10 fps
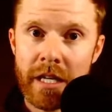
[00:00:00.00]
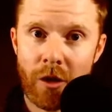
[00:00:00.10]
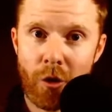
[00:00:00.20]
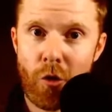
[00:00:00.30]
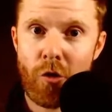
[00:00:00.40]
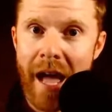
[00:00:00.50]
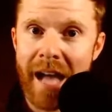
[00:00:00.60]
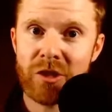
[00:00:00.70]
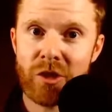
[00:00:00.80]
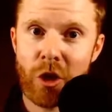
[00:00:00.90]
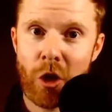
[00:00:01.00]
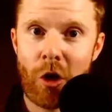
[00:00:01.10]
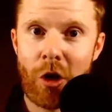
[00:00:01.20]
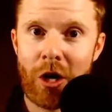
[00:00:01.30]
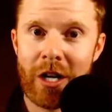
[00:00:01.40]
crash the
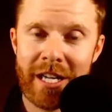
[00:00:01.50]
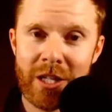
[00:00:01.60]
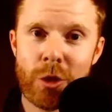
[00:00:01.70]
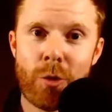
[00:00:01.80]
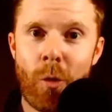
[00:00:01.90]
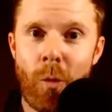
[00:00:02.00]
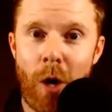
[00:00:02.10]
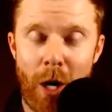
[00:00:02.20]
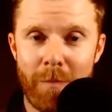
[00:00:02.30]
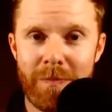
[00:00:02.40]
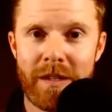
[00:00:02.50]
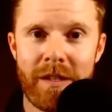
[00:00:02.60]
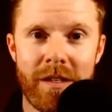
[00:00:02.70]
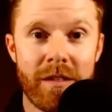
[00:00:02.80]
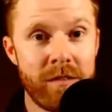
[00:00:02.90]
car into a wall
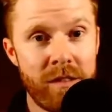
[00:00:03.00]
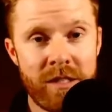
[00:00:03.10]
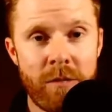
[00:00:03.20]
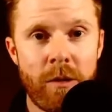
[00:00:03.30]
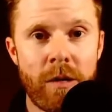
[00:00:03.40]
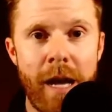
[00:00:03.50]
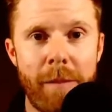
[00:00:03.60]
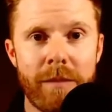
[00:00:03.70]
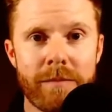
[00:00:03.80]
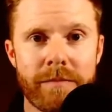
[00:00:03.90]
to see what would happen.